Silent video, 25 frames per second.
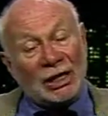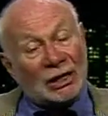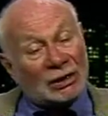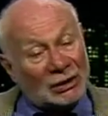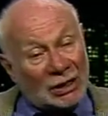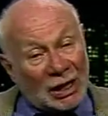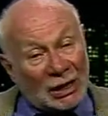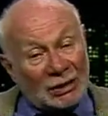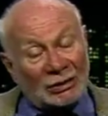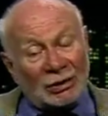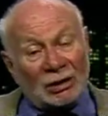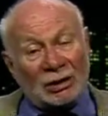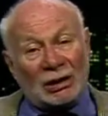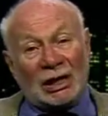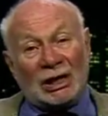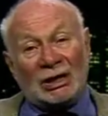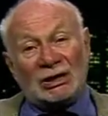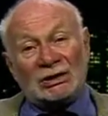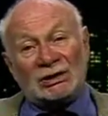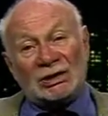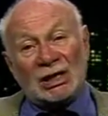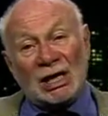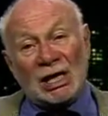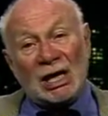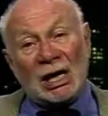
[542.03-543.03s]

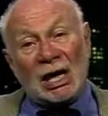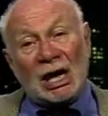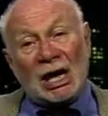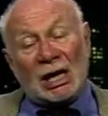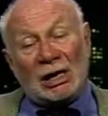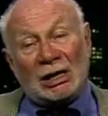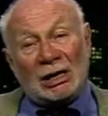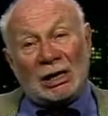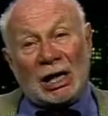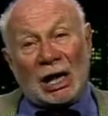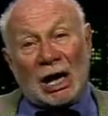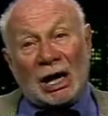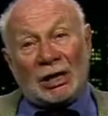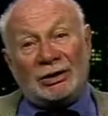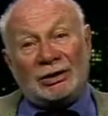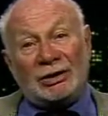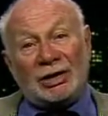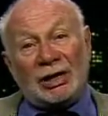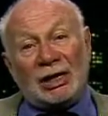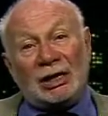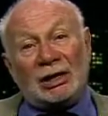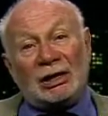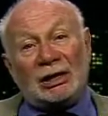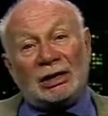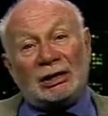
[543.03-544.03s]
Nonetheless, I
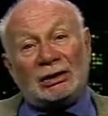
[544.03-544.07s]
think